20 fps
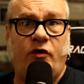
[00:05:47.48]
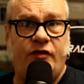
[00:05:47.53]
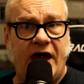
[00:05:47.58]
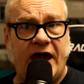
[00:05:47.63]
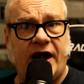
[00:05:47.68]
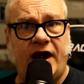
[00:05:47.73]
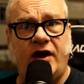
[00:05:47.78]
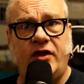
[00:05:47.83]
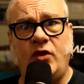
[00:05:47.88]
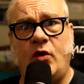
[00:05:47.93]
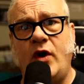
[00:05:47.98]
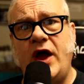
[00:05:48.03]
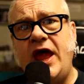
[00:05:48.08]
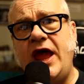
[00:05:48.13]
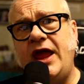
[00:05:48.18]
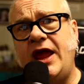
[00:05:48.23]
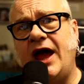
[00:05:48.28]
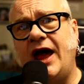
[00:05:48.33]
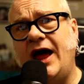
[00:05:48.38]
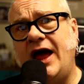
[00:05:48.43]
With that out of the
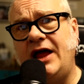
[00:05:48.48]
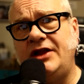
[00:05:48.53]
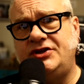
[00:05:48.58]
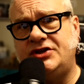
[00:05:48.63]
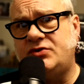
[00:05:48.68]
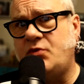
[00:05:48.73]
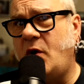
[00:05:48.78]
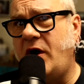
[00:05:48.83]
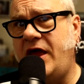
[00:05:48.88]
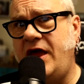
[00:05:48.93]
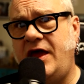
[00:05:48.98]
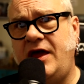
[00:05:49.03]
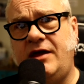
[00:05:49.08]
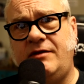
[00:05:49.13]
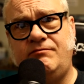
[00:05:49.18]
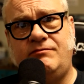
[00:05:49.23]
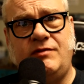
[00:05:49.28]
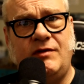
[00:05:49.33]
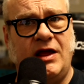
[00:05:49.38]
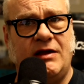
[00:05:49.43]
way, I just want
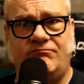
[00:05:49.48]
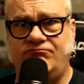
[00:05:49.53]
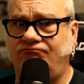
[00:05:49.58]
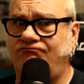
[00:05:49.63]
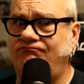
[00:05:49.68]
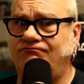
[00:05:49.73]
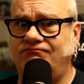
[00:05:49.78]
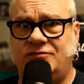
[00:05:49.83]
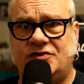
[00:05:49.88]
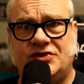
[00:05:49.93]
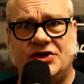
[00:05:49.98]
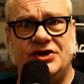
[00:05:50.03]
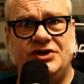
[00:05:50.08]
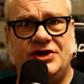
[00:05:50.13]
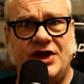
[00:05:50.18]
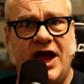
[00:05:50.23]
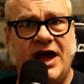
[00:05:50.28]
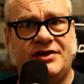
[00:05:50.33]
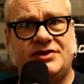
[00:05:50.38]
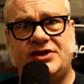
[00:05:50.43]
to
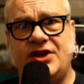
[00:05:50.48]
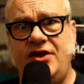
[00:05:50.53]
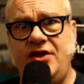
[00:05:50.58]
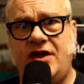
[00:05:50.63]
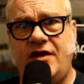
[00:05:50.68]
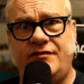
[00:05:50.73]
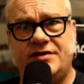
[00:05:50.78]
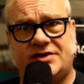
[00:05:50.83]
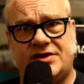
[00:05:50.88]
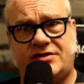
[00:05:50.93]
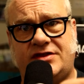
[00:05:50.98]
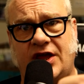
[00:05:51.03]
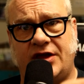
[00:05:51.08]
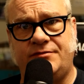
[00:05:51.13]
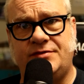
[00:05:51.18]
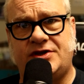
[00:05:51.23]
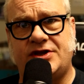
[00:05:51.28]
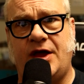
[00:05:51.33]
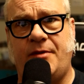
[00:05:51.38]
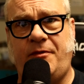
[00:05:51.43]
suggest that you give us a
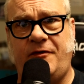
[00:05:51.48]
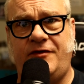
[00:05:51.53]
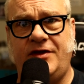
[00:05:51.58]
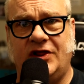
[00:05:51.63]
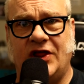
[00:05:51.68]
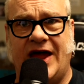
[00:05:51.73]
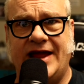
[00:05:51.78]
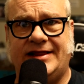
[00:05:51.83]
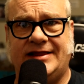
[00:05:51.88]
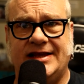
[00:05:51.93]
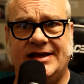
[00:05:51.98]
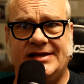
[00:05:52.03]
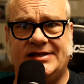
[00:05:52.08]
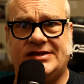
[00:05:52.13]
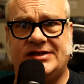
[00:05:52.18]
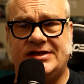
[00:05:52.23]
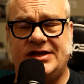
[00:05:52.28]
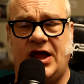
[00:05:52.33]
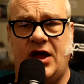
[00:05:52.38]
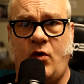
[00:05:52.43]
thumbs up if you like
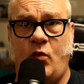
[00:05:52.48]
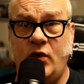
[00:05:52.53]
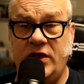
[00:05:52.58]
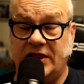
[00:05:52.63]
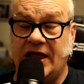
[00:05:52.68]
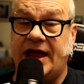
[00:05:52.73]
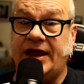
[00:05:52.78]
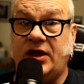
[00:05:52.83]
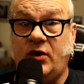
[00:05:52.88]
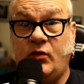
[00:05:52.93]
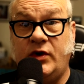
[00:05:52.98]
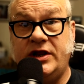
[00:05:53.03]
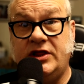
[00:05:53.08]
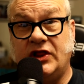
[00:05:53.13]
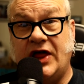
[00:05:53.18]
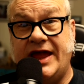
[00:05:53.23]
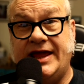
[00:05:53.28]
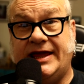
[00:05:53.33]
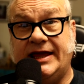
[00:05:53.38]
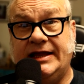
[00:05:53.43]
this. Uh, we like it when
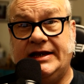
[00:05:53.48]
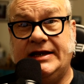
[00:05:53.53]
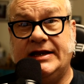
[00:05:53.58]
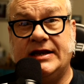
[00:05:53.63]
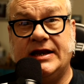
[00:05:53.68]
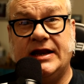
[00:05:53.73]
you like it,